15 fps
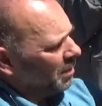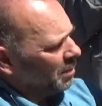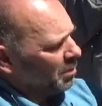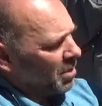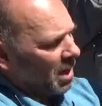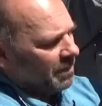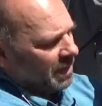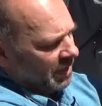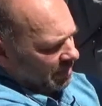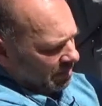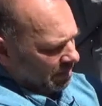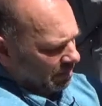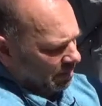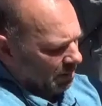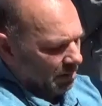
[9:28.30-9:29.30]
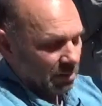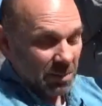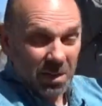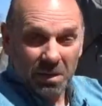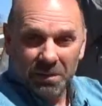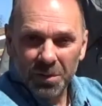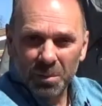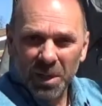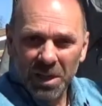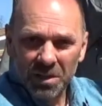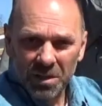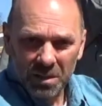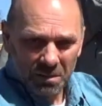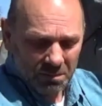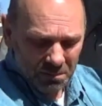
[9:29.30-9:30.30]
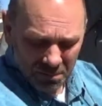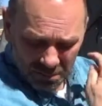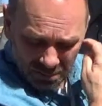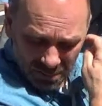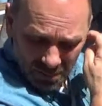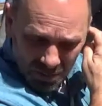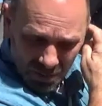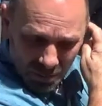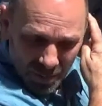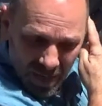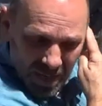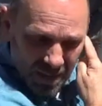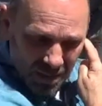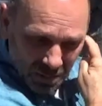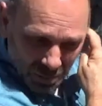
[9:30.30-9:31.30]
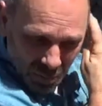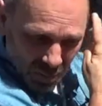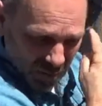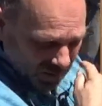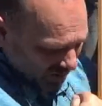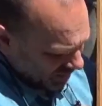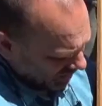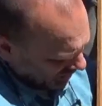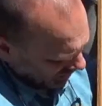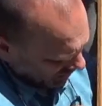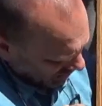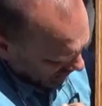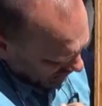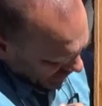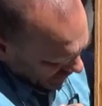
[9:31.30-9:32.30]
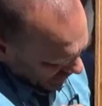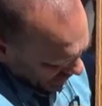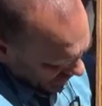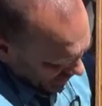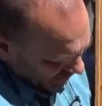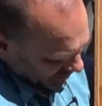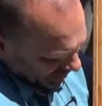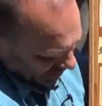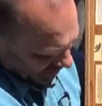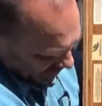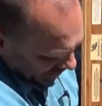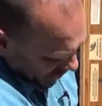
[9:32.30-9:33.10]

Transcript: provenance, all the information on the back of the board. So this is